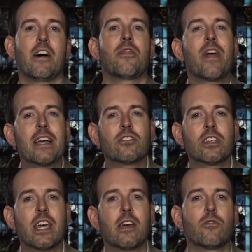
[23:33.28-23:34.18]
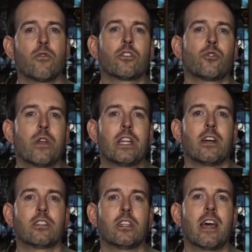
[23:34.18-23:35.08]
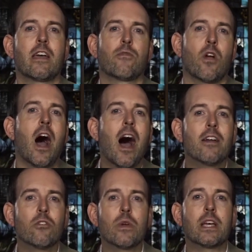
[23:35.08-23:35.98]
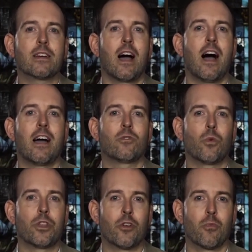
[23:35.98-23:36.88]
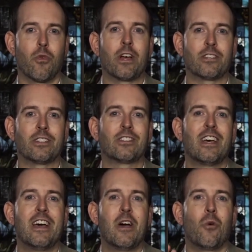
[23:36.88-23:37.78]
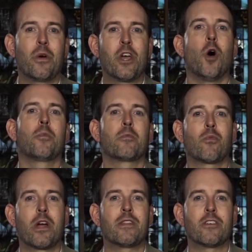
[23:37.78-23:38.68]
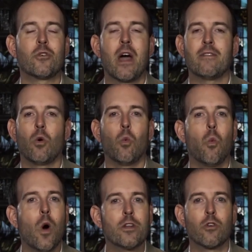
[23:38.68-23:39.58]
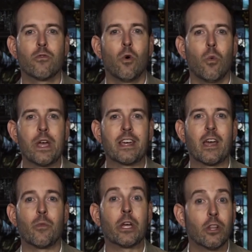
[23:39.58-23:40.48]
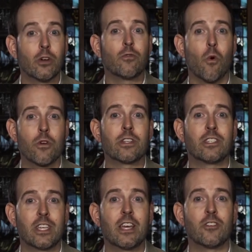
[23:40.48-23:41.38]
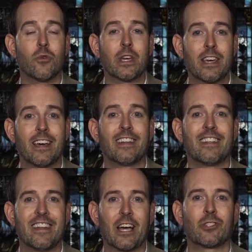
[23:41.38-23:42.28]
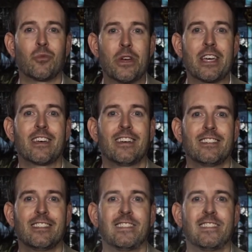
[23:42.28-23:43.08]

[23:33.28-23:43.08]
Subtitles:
Thanks again for joining us today and for honoring God with your presence. We hope and pray that you have a wonderful week, and we look forward to seeing you again next week.